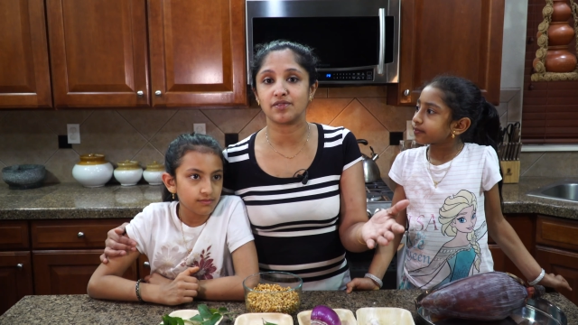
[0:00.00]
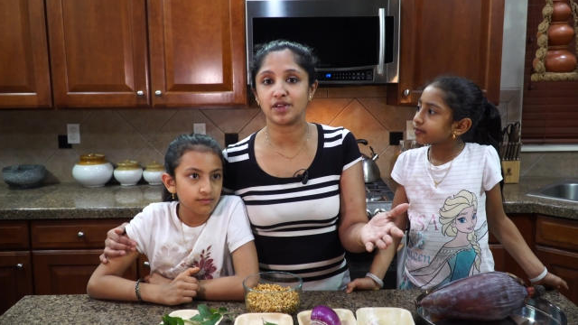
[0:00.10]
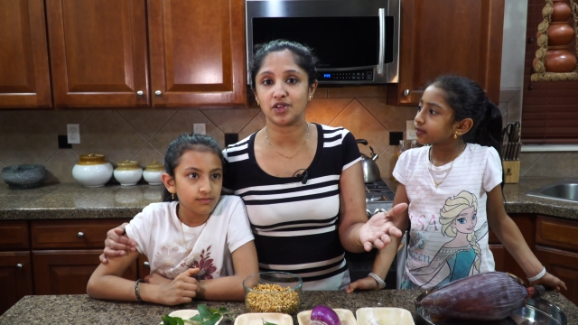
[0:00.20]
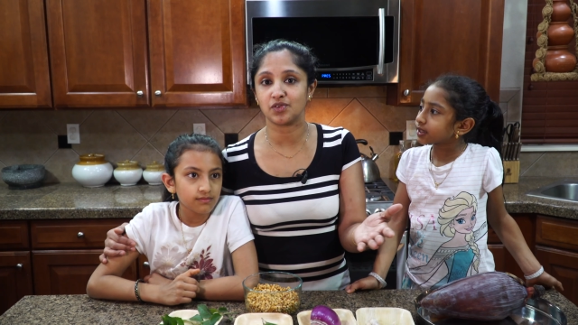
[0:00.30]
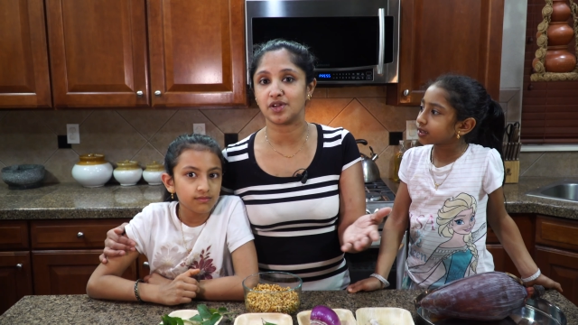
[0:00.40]

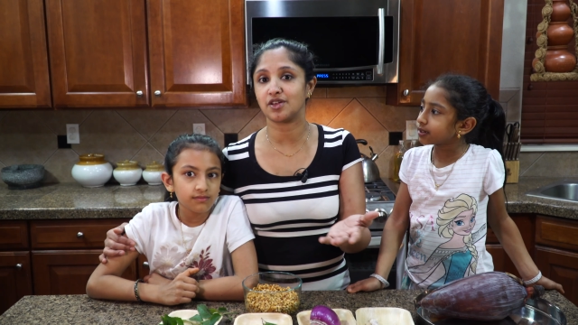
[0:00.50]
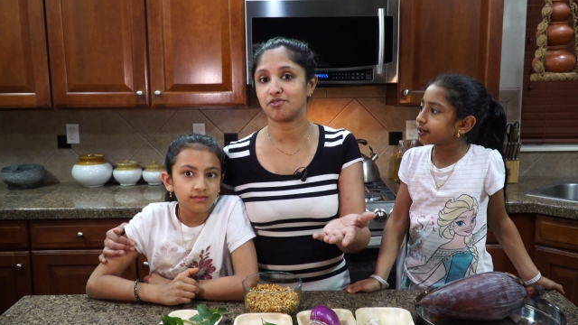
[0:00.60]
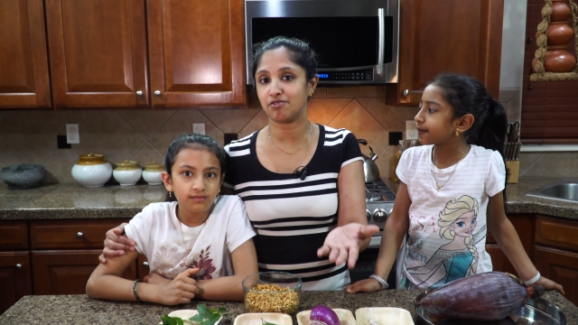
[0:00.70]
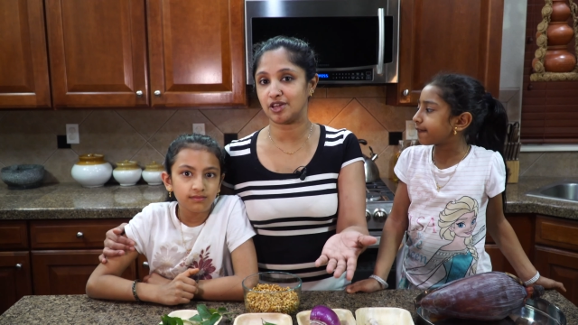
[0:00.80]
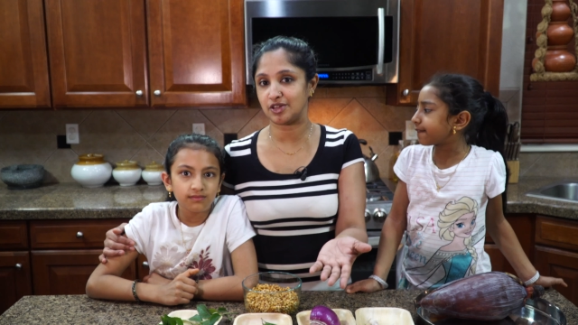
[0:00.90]
Speaker 1: giving you
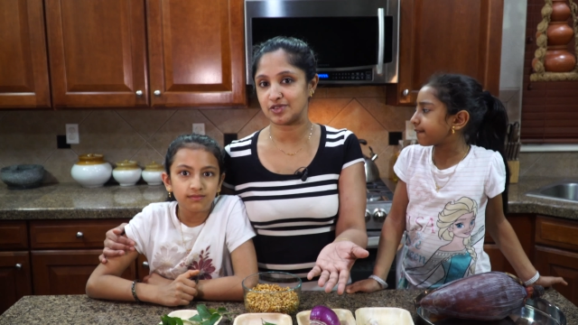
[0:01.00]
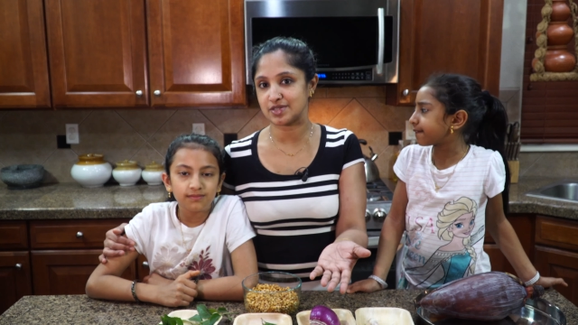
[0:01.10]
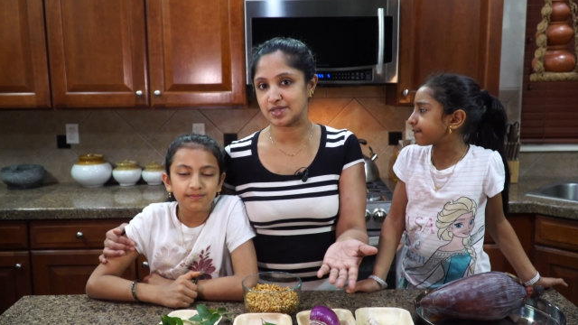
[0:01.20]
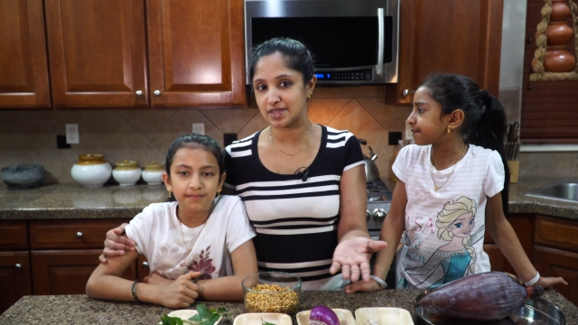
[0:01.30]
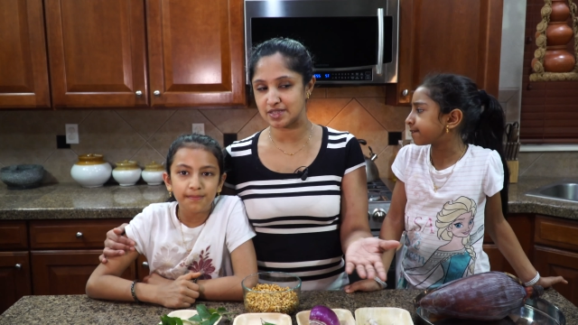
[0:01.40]
enough
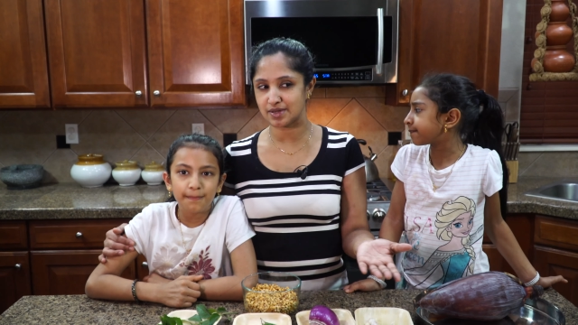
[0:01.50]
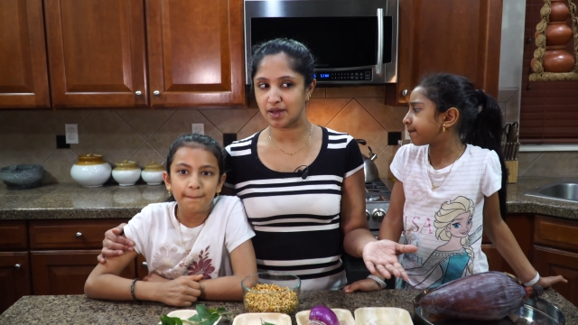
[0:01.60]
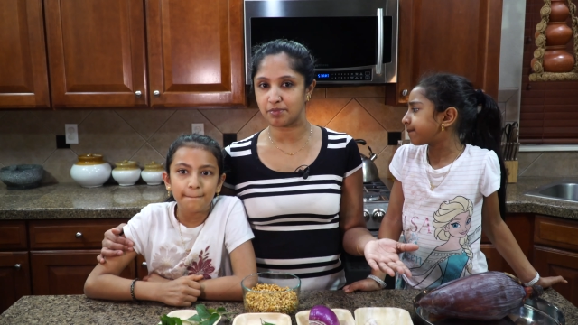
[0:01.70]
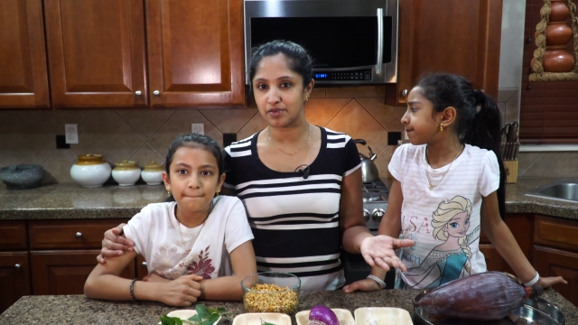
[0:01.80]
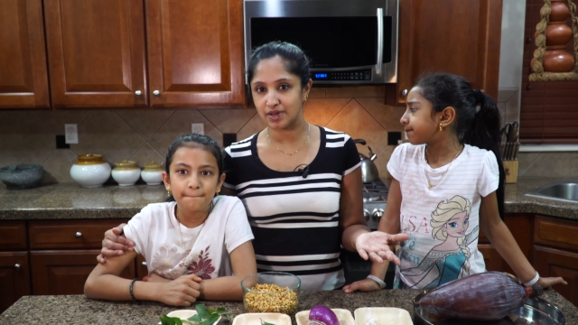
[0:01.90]
videos these
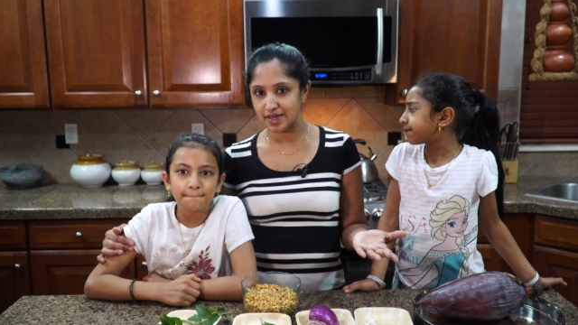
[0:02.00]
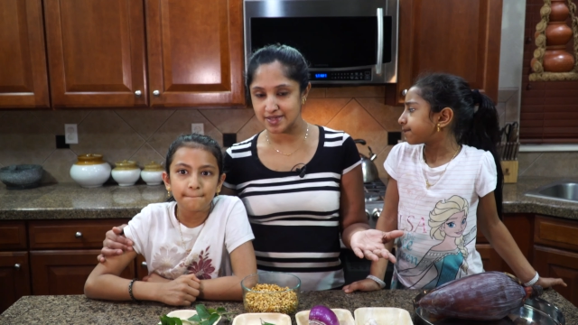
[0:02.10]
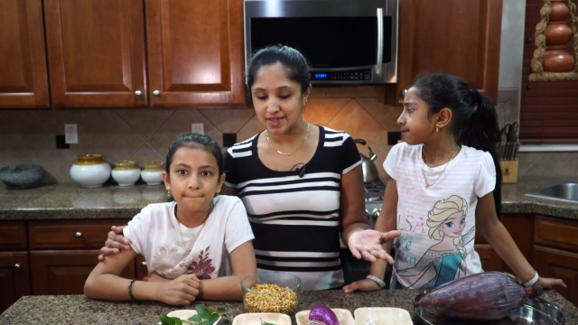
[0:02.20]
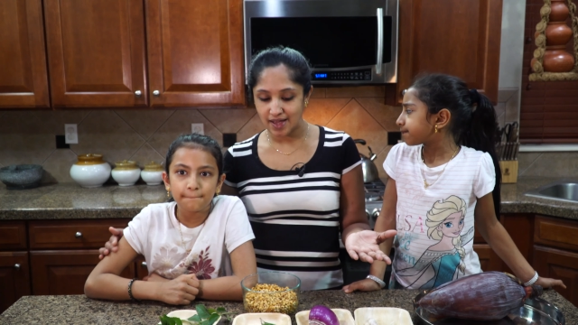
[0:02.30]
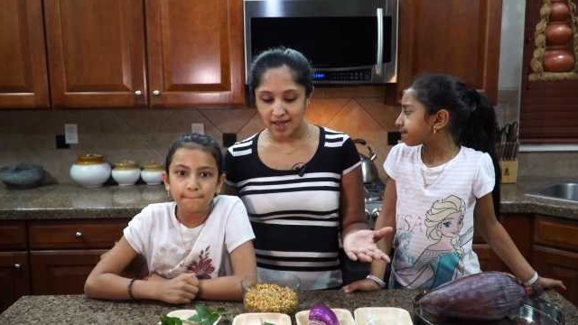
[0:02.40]
couple of
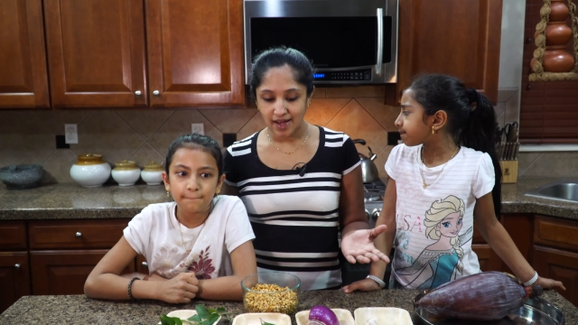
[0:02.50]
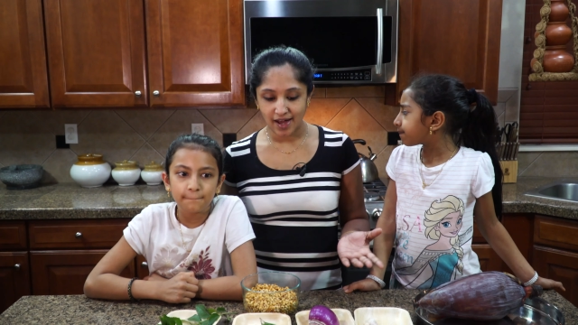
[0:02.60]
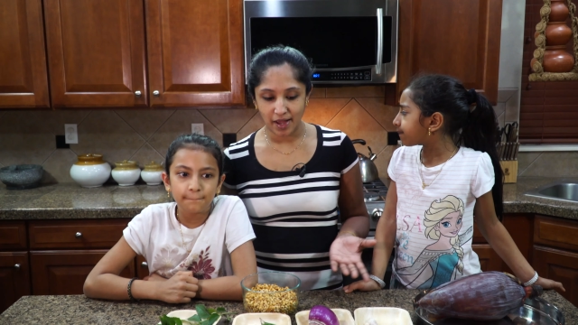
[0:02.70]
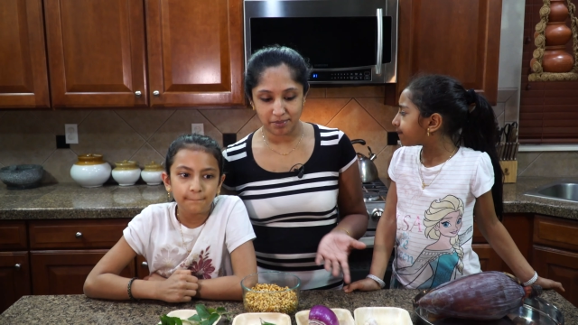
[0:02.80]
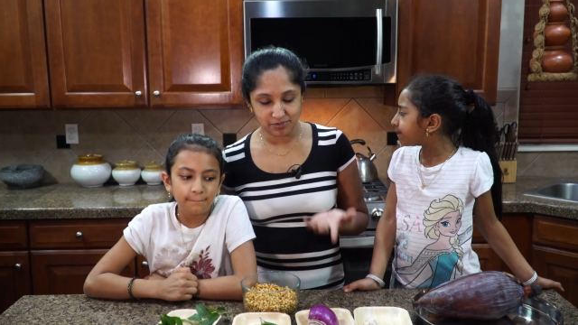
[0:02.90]
days.
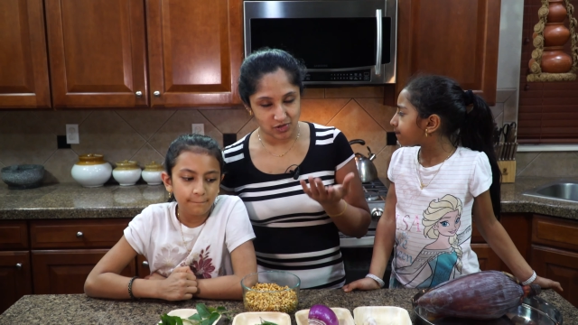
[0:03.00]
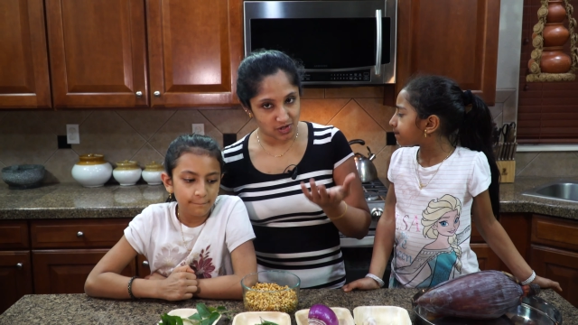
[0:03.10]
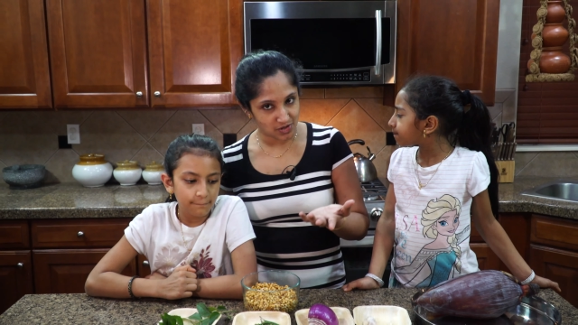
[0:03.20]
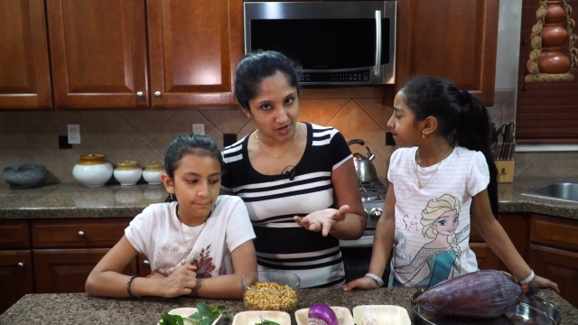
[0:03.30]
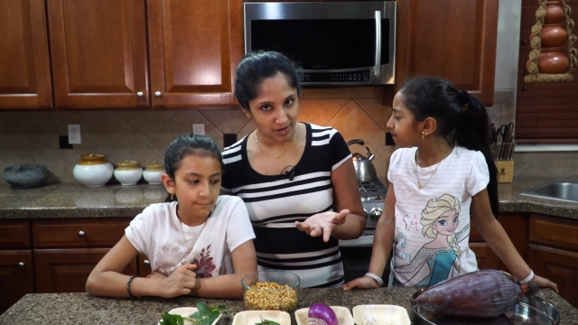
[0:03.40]
I'm
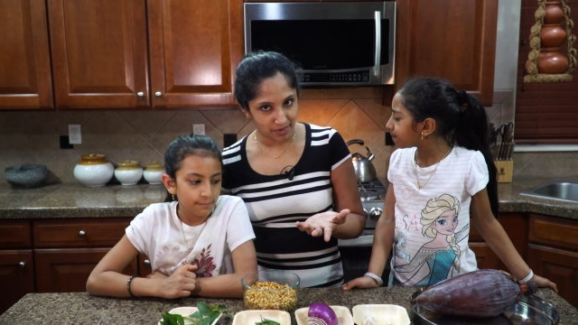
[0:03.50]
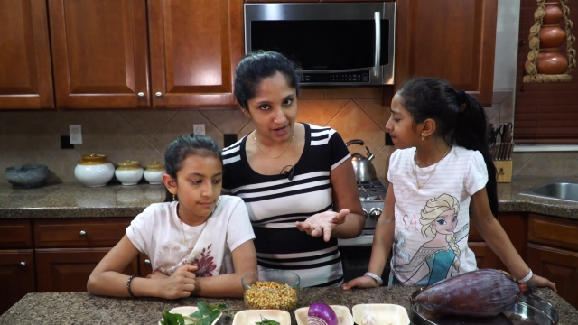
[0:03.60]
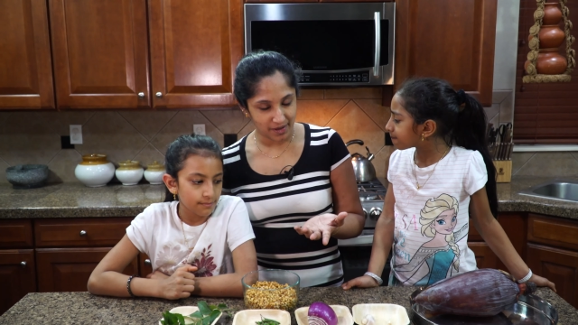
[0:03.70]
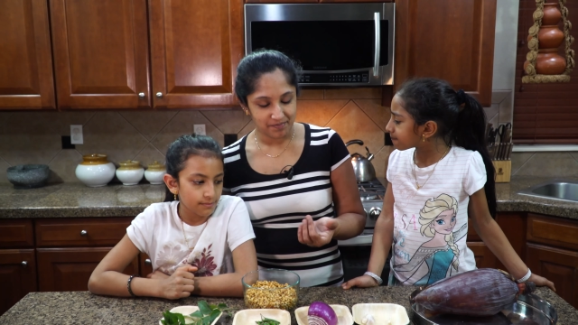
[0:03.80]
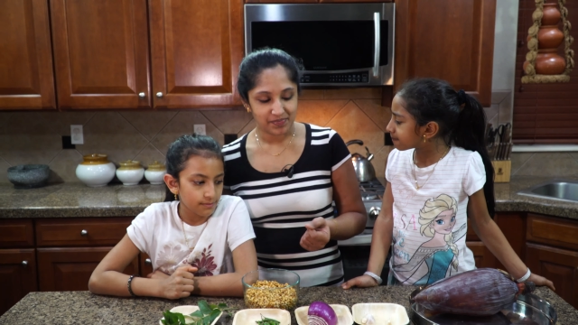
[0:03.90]
so sorry
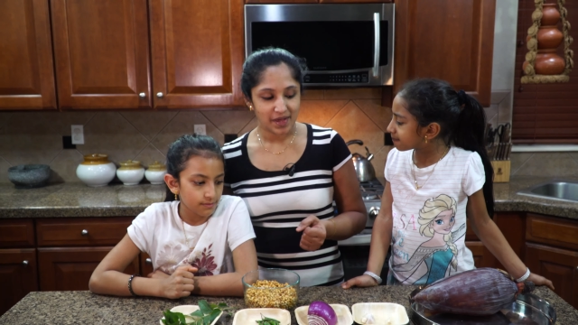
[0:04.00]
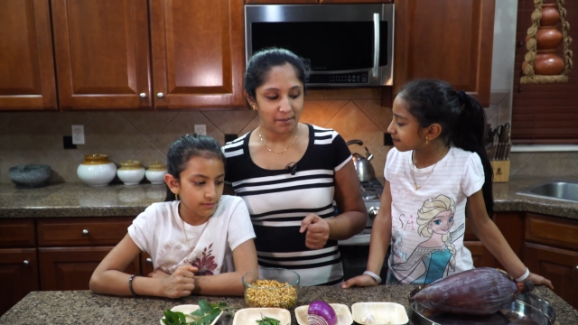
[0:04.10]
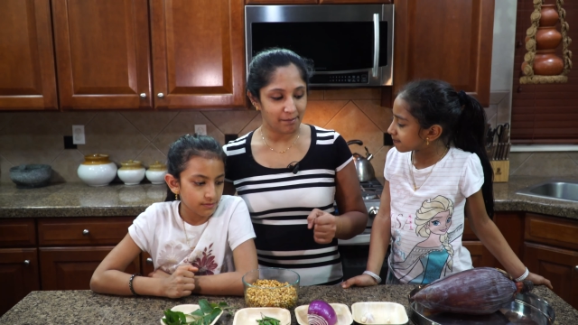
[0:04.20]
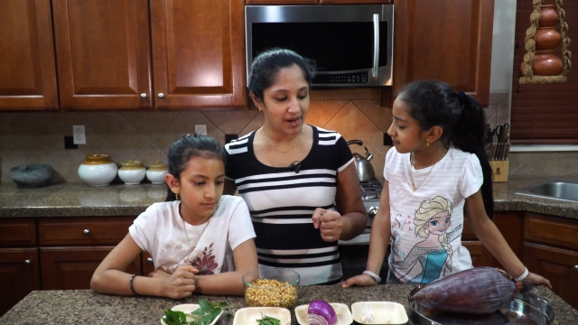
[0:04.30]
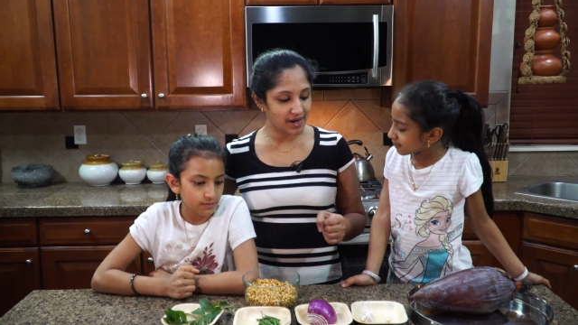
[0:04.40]
about it,
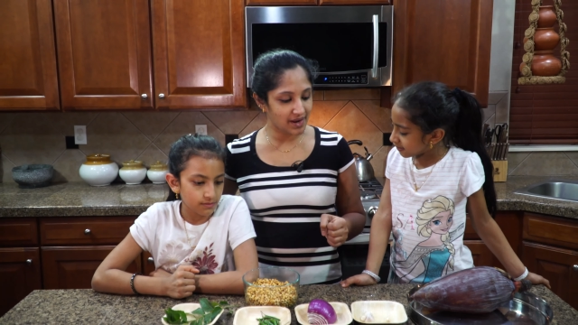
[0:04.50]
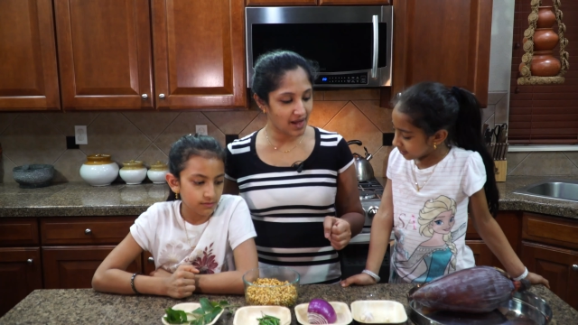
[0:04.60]
but